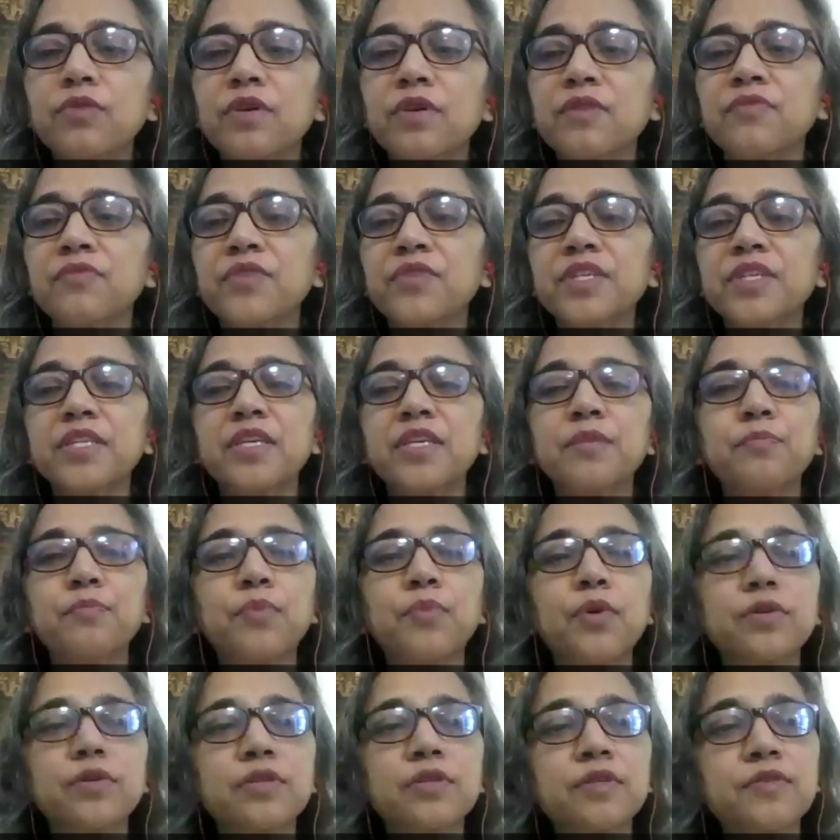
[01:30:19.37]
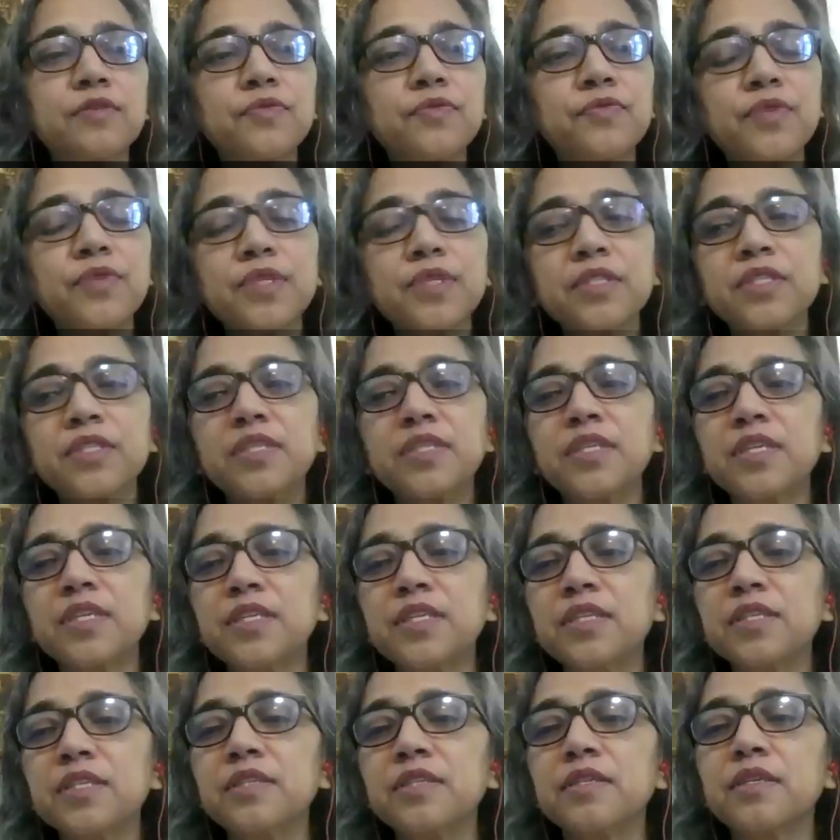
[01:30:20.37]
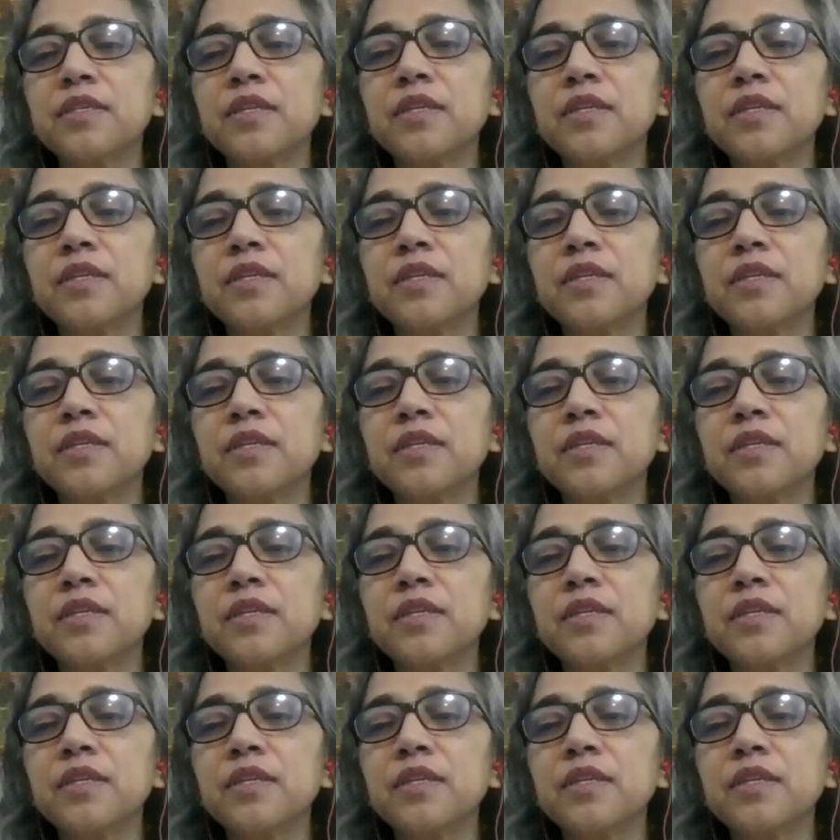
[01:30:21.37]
a very important first Indian